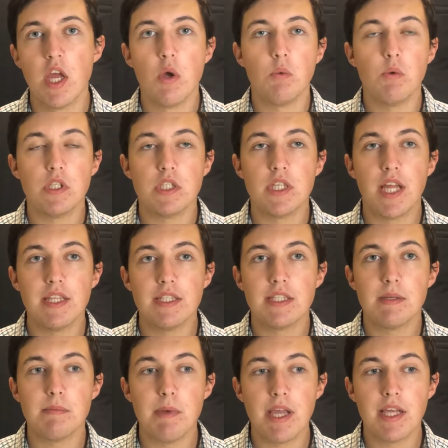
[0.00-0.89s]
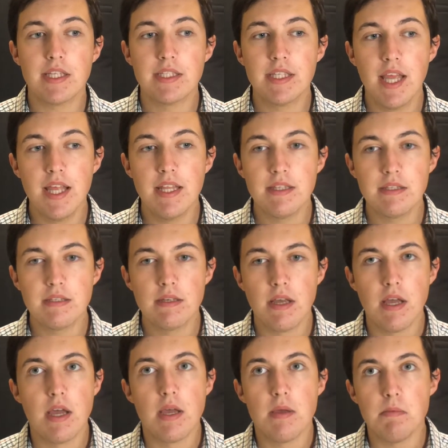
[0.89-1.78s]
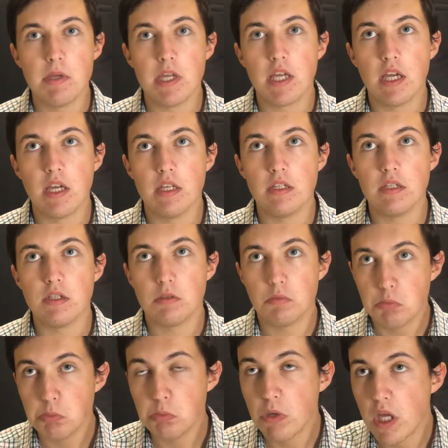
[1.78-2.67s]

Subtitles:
which tends to make sense because